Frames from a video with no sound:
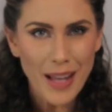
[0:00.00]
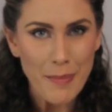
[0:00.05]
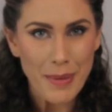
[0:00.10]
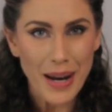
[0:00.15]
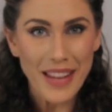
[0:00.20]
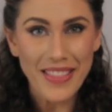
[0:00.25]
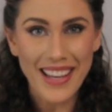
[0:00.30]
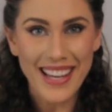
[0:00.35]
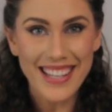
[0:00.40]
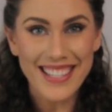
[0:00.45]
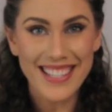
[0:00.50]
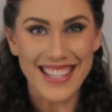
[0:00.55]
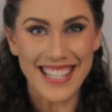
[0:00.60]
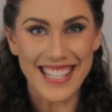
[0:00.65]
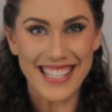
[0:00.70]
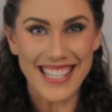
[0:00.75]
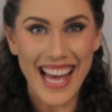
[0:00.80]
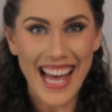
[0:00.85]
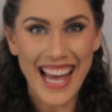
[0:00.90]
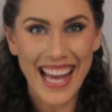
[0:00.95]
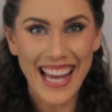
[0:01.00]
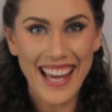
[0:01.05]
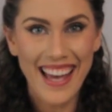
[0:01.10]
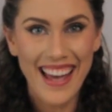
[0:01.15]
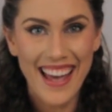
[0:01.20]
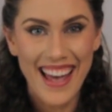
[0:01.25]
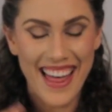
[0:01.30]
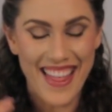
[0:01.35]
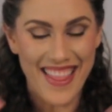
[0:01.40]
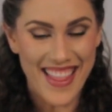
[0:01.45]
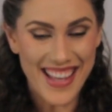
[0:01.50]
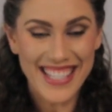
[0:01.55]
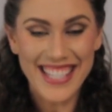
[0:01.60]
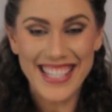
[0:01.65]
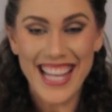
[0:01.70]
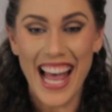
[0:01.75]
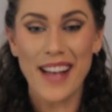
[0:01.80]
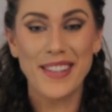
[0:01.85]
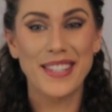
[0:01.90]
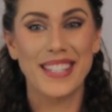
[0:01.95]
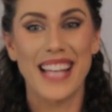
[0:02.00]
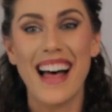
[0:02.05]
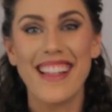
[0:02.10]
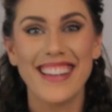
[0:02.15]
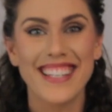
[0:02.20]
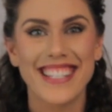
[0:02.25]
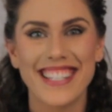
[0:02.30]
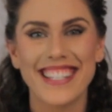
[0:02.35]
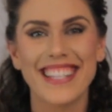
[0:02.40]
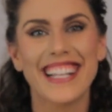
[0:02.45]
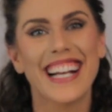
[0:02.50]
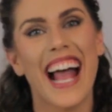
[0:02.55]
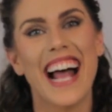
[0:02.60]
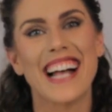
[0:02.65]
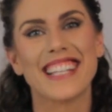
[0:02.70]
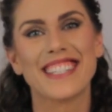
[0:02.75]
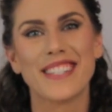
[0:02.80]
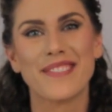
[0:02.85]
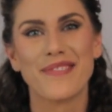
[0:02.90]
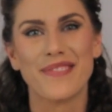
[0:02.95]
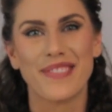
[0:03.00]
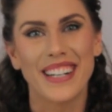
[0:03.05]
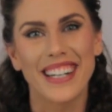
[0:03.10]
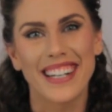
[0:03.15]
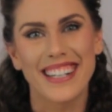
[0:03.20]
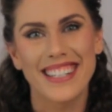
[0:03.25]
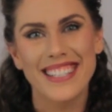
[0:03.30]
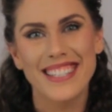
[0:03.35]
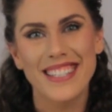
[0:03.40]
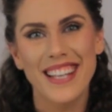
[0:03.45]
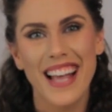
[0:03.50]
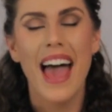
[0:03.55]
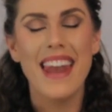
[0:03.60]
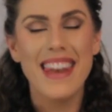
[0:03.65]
But at the end of the day, this is how salicylic acid works.